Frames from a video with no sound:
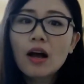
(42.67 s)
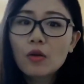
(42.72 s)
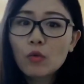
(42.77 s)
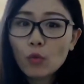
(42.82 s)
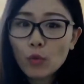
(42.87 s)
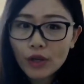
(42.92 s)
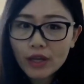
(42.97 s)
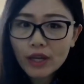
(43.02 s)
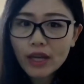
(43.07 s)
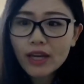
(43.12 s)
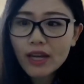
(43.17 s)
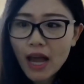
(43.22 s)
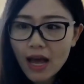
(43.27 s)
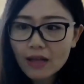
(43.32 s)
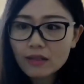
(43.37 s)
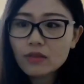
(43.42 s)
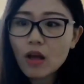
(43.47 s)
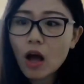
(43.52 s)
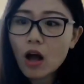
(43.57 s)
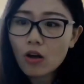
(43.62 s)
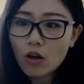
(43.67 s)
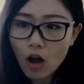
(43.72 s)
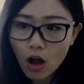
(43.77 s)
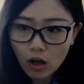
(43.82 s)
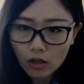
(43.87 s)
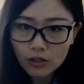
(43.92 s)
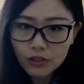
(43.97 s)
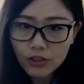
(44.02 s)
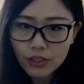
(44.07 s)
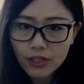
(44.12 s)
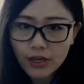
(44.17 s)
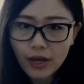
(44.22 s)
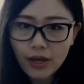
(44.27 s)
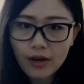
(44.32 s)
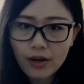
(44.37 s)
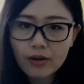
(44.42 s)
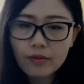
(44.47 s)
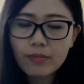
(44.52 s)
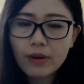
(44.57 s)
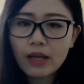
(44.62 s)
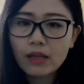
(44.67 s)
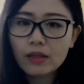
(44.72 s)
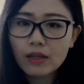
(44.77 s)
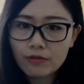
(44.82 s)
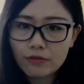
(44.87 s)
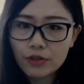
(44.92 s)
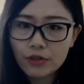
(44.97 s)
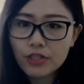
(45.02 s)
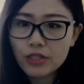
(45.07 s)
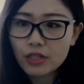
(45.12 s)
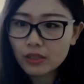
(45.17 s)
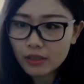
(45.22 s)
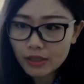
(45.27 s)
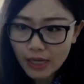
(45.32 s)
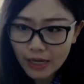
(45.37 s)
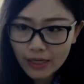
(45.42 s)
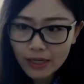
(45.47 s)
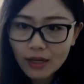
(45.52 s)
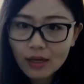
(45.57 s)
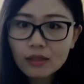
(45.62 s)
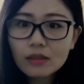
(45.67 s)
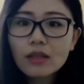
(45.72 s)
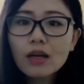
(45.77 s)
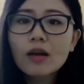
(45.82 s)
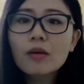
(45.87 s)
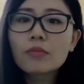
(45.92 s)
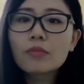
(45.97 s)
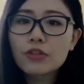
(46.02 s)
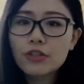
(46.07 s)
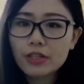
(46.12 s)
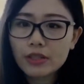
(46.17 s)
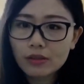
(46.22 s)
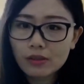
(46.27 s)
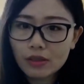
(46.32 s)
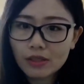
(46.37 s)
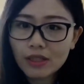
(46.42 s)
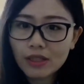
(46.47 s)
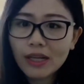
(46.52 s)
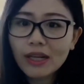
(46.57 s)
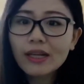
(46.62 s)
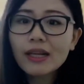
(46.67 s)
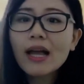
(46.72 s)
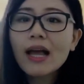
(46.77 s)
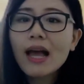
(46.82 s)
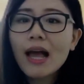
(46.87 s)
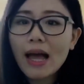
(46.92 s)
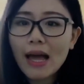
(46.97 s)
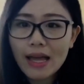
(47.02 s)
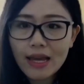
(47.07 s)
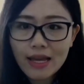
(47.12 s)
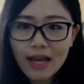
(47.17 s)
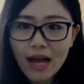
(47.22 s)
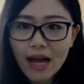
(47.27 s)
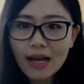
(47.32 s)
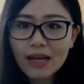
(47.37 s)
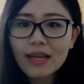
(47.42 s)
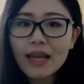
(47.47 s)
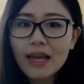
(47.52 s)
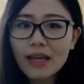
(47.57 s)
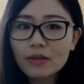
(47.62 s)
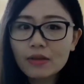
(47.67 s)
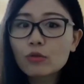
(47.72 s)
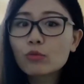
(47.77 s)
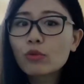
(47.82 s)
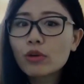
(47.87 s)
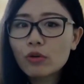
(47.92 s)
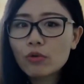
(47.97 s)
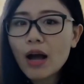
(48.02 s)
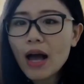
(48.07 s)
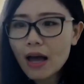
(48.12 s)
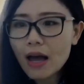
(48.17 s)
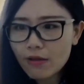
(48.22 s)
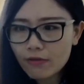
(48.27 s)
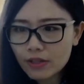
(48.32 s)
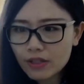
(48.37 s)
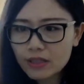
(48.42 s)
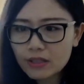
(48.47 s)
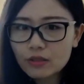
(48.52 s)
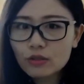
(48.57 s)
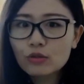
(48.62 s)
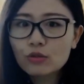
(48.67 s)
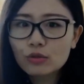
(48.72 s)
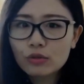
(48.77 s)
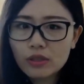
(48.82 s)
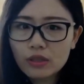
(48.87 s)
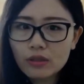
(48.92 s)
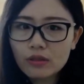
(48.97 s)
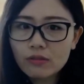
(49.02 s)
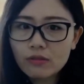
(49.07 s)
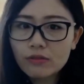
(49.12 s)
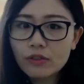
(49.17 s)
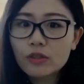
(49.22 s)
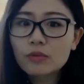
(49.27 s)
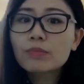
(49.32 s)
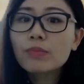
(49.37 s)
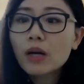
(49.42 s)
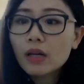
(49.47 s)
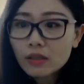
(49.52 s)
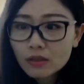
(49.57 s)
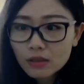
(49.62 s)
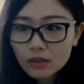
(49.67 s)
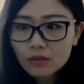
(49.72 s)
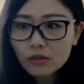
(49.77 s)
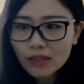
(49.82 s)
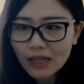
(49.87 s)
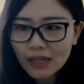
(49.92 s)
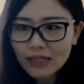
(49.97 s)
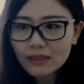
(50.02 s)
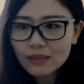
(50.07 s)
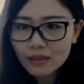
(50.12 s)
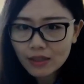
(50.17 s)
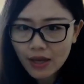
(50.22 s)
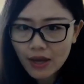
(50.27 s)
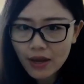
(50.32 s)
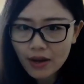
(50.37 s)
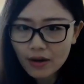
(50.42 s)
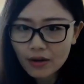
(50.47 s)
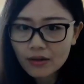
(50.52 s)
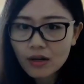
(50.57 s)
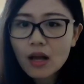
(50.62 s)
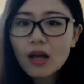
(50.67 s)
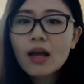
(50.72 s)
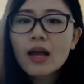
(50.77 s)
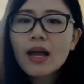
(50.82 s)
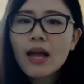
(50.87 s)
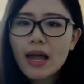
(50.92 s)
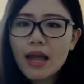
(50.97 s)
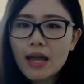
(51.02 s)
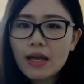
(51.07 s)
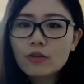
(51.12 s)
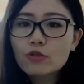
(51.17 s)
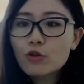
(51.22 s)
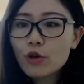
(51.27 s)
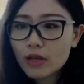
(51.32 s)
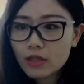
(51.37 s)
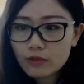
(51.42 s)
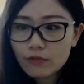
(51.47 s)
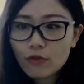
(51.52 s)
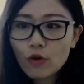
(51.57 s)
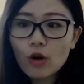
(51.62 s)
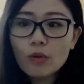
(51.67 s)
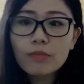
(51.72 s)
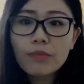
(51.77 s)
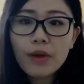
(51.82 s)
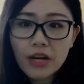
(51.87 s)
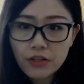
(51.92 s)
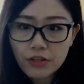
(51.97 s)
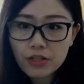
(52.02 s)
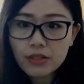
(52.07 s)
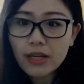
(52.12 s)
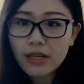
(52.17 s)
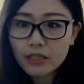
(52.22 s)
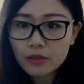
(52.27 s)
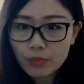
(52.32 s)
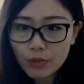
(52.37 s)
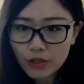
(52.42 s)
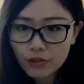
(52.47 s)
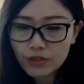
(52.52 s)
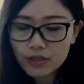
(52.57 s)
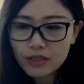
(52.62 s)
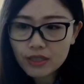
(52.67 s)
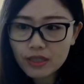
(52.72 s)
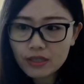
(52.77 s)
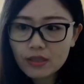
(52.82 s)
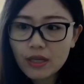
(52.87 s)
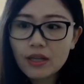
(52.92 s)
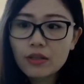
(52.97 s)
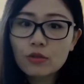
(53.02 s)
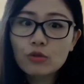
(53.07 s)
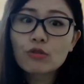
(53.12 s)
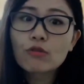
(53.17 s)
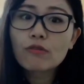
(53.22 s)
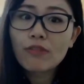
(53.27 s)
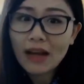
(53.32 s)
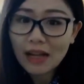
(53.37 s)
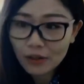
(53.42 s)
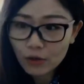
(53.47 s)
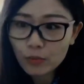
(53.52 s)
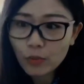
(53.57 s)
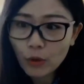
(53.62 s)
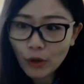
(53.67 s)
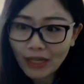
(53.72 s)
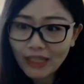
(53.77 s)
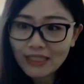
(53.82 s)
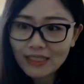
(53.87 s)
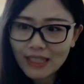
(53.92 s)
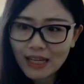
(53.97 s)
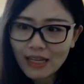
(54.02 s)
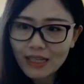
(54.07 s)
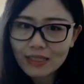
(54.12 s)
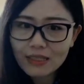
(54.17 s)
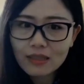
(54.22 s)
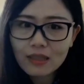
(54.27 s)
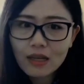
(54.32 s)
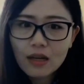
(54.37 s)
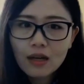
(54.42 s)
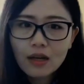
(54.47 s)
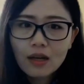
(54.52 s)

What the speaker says: We enhance oncology care by leveraging data, machine learning, AI, and real-world evidence to deliver personalized care and transform patient experiences into valuable insights.